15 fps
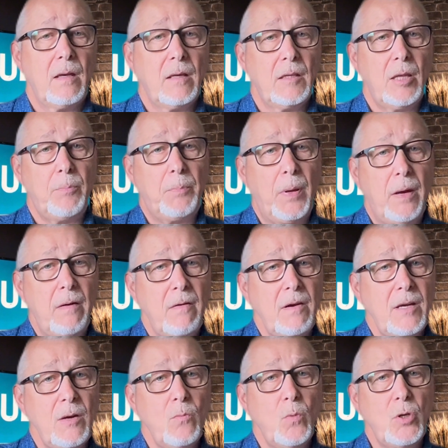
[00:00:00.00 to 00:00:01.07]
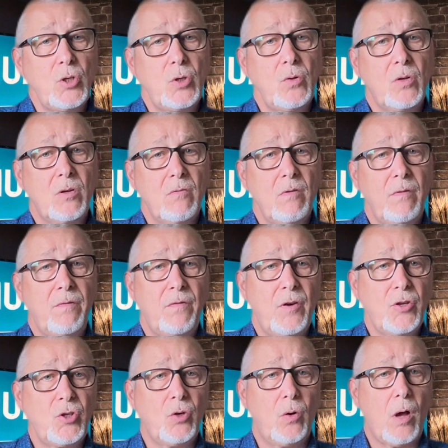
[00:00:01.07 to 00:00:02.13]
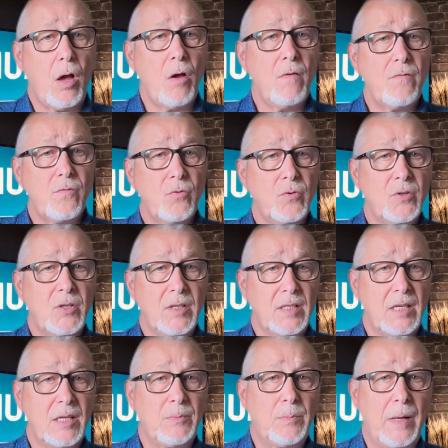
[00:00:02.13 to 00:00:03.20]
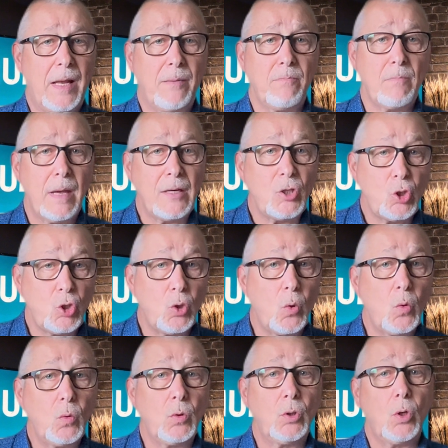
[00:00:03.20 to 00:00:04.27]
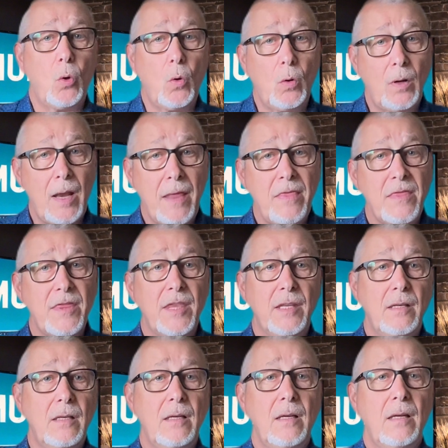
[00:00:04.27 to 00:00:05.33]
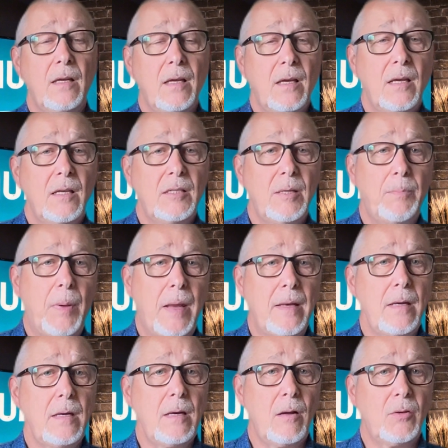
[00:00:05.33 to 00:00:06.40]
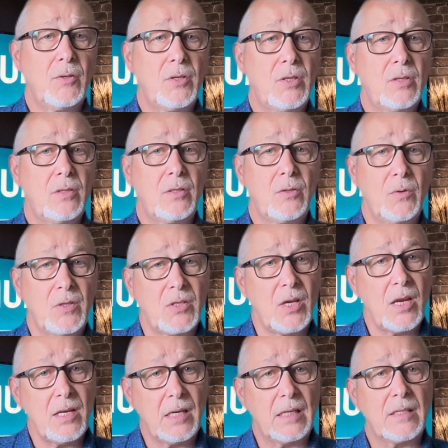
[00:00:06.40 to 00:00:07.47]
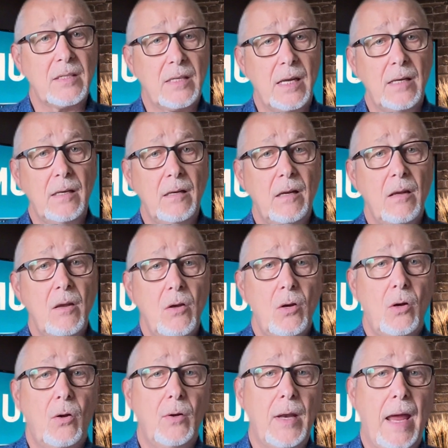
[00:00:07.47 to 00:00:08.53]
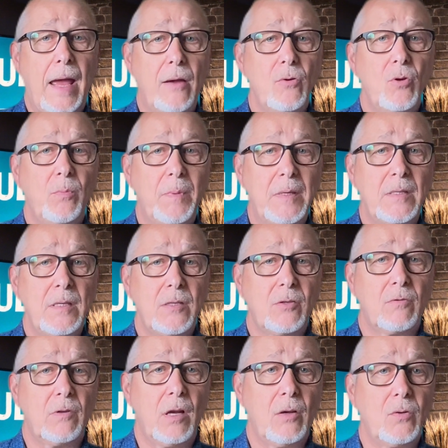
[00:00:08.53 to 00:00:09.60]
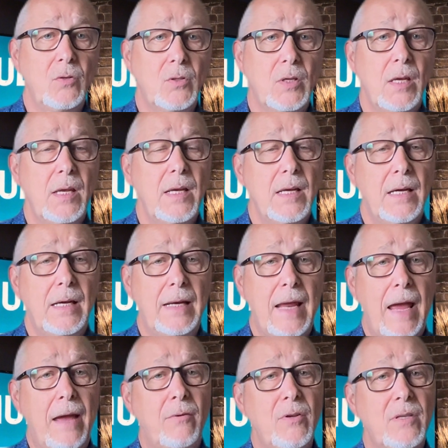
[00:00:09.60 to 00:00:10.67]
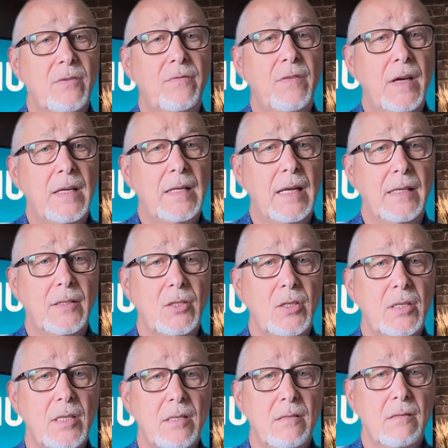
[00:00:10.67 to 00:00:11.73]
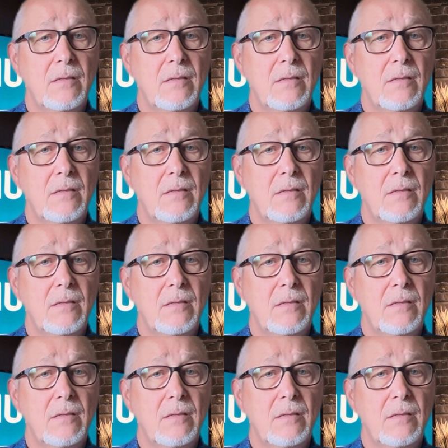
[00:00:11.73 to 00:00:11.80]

The period in which you can refresh your overall success plan may shorten or lengthen depending on, to a certain extent, on how your business grows and how it's financed.